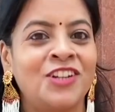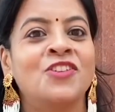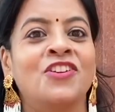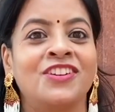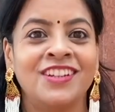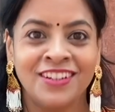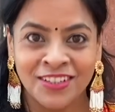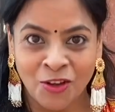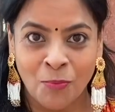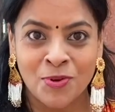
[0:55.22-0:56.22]
many
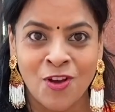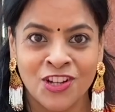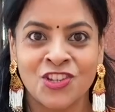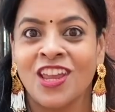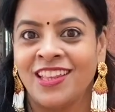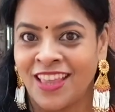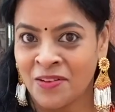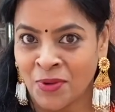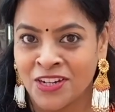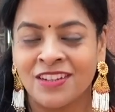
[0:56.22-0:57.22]
victories,
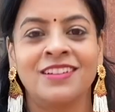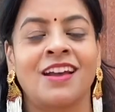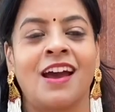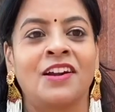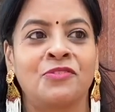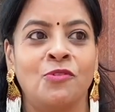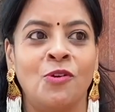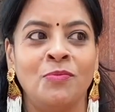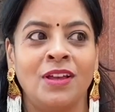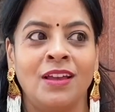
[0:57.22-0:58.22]
but would that be
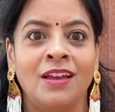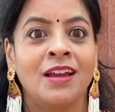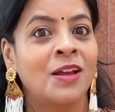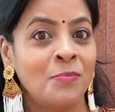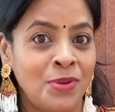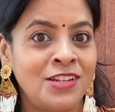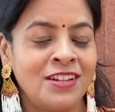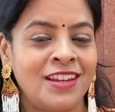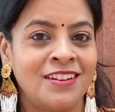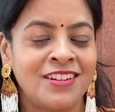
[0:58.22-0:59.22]
enough?
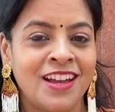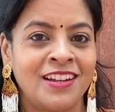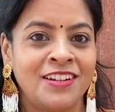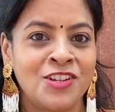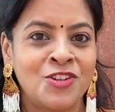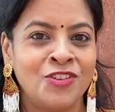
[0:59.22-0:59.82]
How